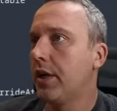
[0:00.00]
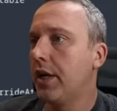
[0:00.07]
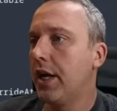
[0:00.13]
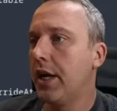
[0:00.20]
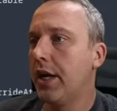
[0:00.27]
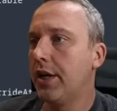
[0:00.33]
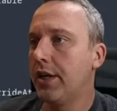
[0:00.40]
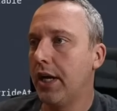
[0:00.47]

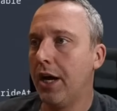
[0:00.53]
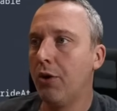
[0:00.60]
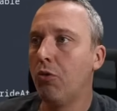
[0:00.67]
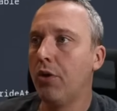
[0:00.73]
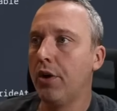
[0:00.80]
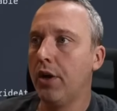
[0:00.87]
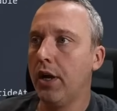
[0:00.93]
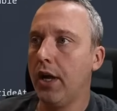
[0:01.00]
and I
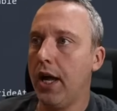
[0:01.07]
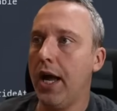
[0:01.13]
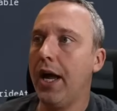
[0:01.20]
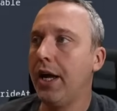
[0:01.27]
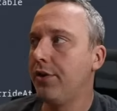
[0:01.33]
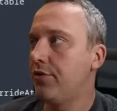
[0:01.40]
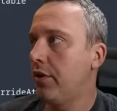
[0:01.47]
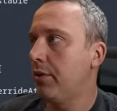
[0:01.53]
want to
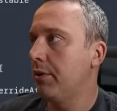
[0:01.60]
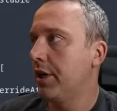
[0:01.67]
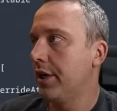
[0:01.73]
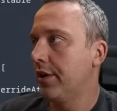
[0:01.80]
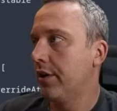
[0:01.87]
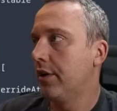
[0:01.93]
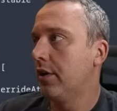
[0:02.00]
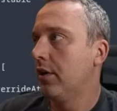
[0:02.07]
add
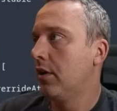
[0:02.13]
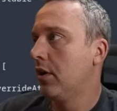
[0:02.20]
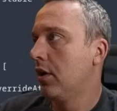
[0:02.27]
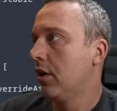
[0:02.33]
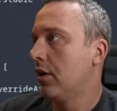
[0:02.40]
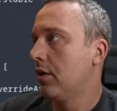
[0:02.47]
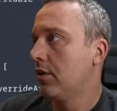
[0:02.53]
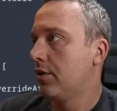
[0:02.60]
Terminator.
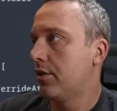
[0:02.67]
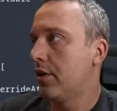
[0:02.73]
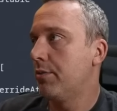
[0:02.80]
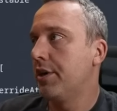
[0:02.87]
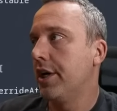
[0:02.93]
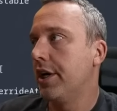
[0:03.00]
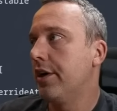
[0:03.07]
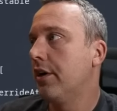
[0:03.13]

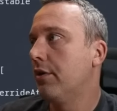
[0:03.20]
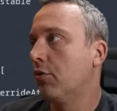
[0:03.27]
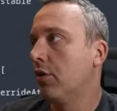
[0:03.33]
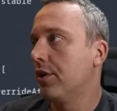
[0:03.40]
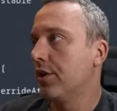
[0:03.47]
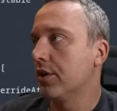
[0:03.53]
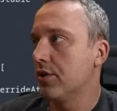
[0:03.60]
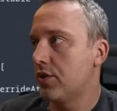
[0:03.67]
Terminator, well,
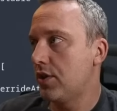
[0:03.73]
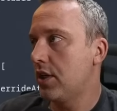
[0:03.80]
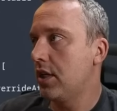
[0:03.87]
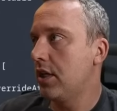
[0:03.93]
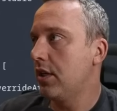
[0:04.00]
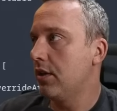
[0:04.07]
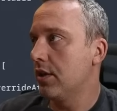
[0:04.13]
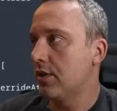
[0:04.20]
you can
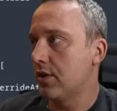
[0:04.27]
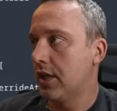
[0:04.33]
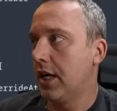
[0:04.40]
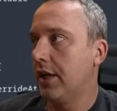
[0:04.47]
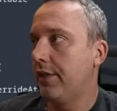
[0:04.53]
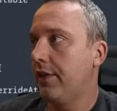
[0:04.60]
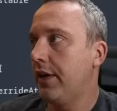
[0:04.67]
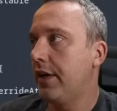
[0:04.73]
see it's
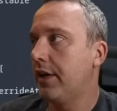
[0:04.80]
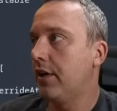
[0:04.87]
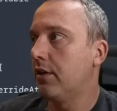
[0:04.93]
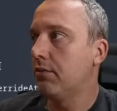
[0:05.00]
not there.